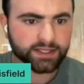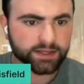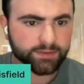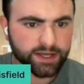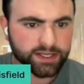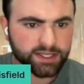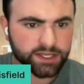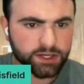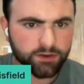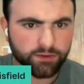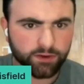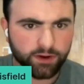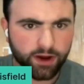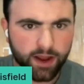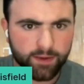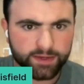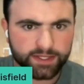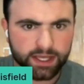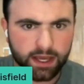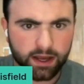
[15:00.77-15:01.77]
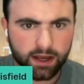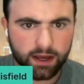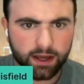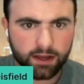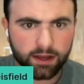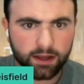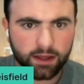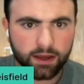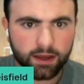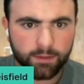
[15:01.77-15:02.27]
I can see my SKU from
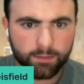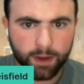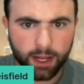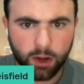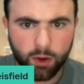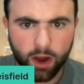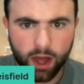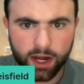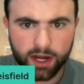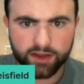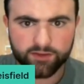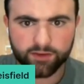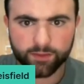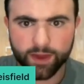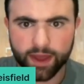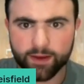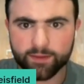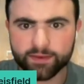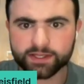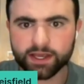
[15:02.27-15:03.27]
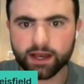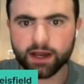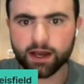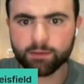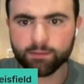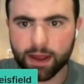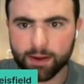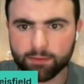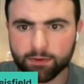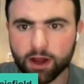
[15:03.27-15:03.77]
Amazon, my quantity from
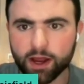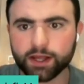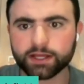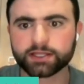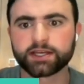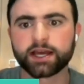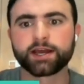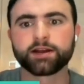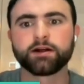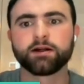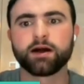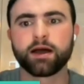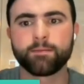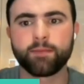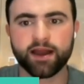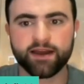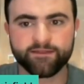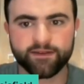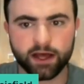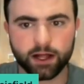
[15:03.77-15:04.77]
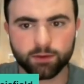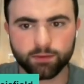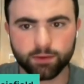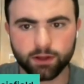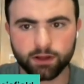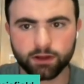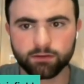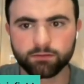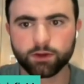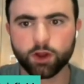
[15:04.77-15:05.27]
Amazon, my product title, and my
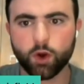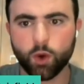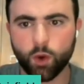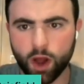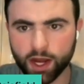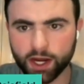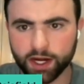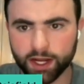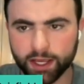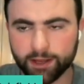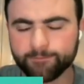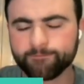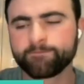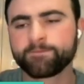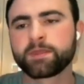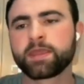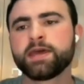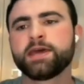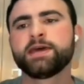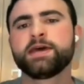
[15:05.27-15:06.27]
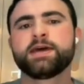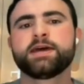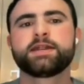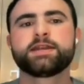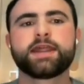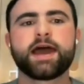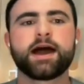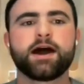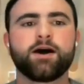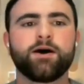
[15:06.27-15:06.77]
available quantity.
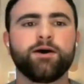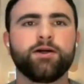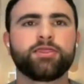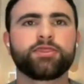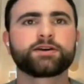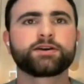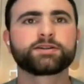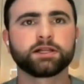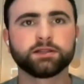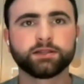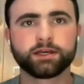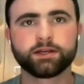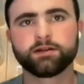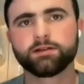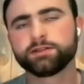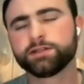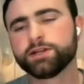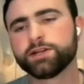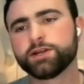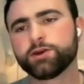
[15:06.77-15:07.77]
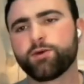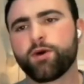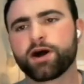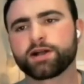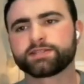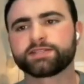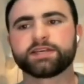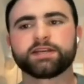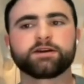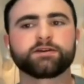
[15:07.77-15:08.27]
Now, there's a little
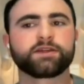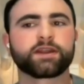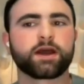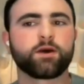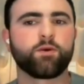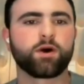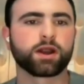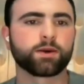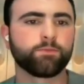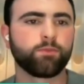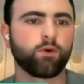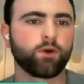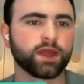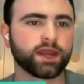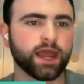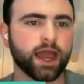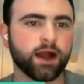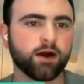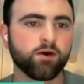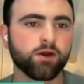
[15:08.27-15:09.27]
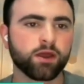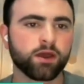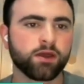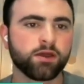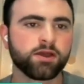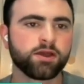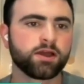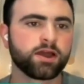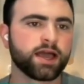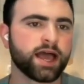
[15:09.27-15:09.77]
nuance here that I want to point
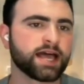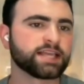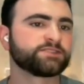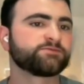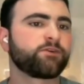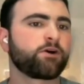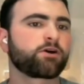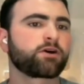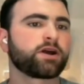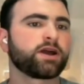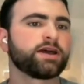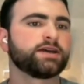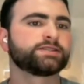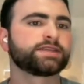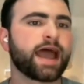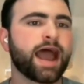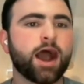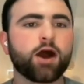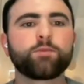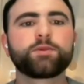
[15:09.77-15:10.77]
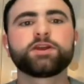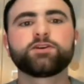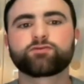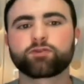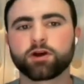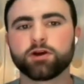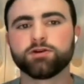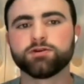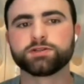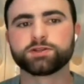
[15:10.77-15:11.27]
out as far as
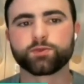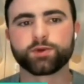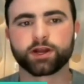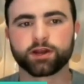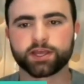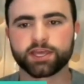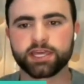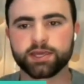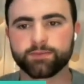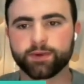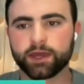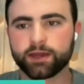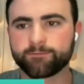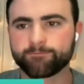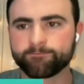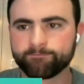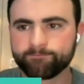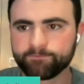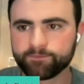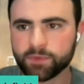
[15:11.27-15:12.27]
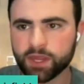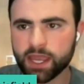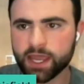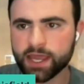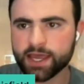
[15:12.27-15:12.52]
how many rows we are keeping.